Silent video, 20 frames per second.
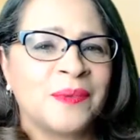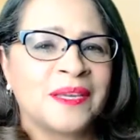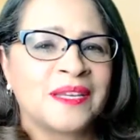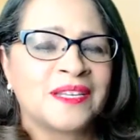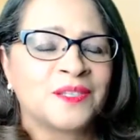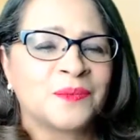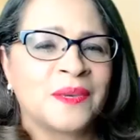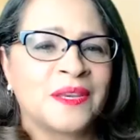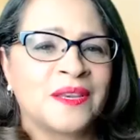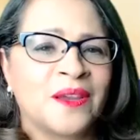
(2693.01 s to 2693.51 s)

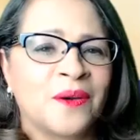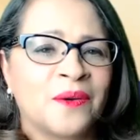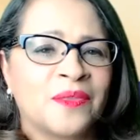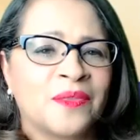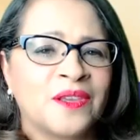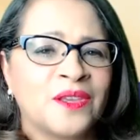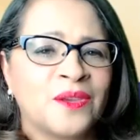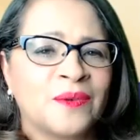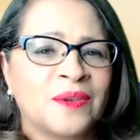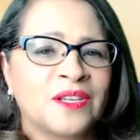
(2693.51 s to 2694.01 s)
because we know
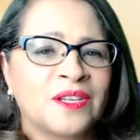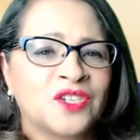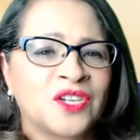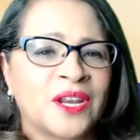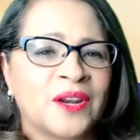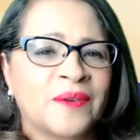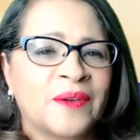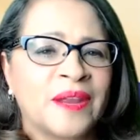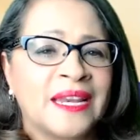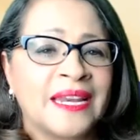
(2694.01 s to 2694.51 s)
that you can
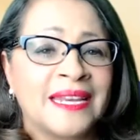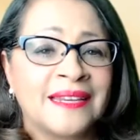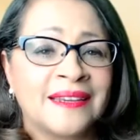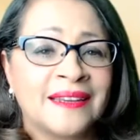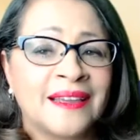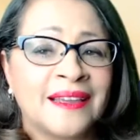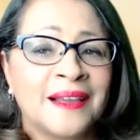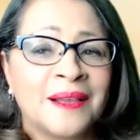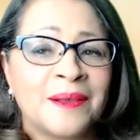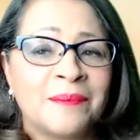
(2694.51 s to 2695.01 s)
generate
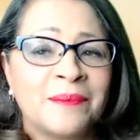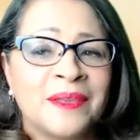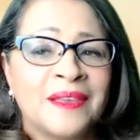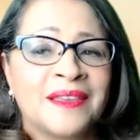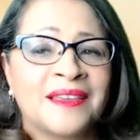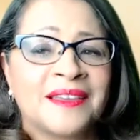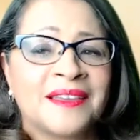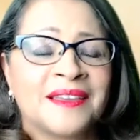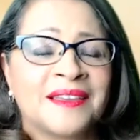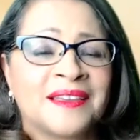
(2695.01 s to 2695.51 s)
income
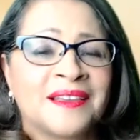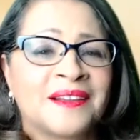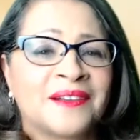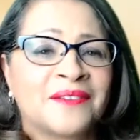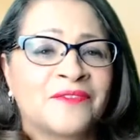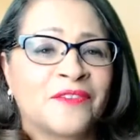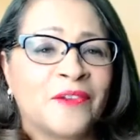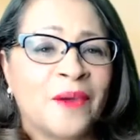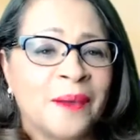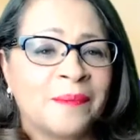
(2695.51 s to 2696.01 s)

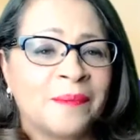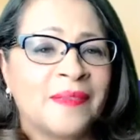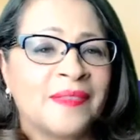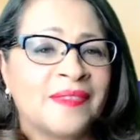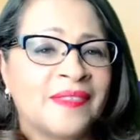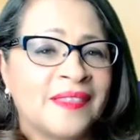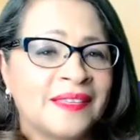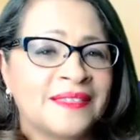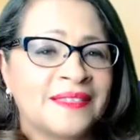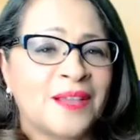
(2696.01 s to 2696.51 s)
from
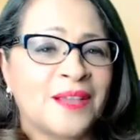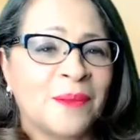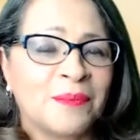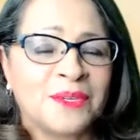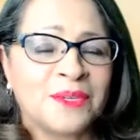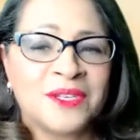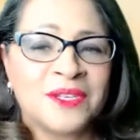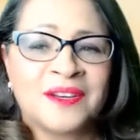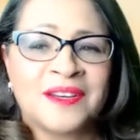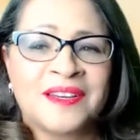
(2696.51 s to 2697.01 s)
this
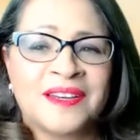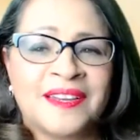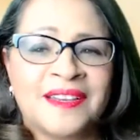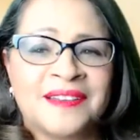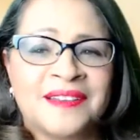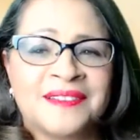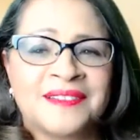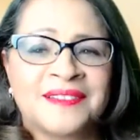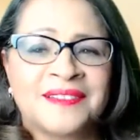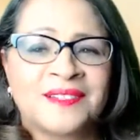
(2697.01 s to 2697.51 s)
opportunity.